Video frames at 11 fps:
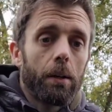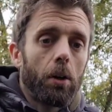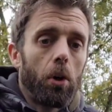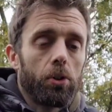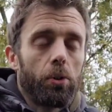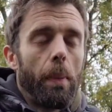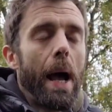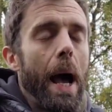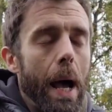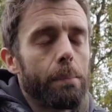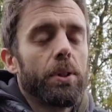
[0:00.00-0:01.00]
Got some
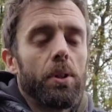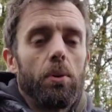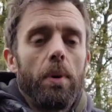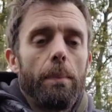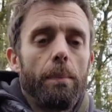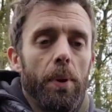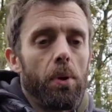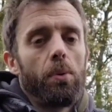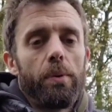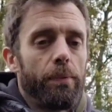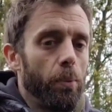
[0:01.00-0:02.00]
absolutely
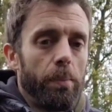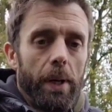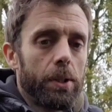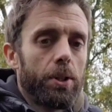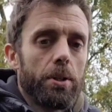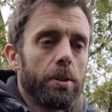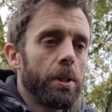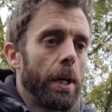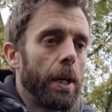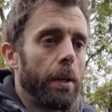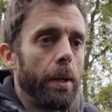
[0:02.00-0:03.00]
beautiful pictures,
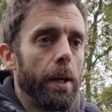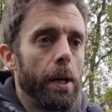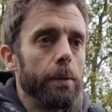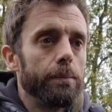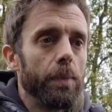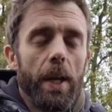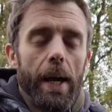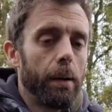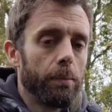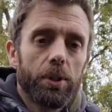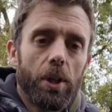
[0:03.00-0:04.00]
and
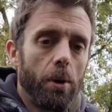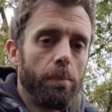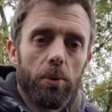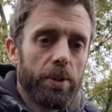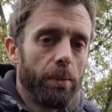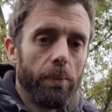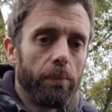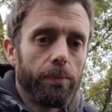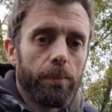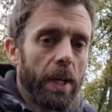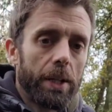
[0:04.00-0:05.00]
yeah, I was so buzzing
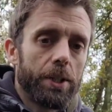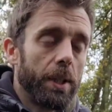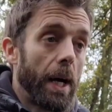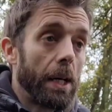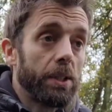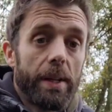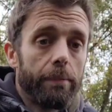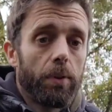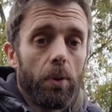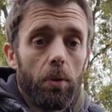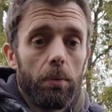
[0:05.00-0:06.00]
with catching that, because I never
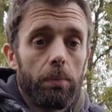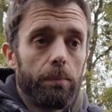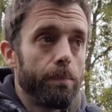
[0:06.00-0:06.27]
thought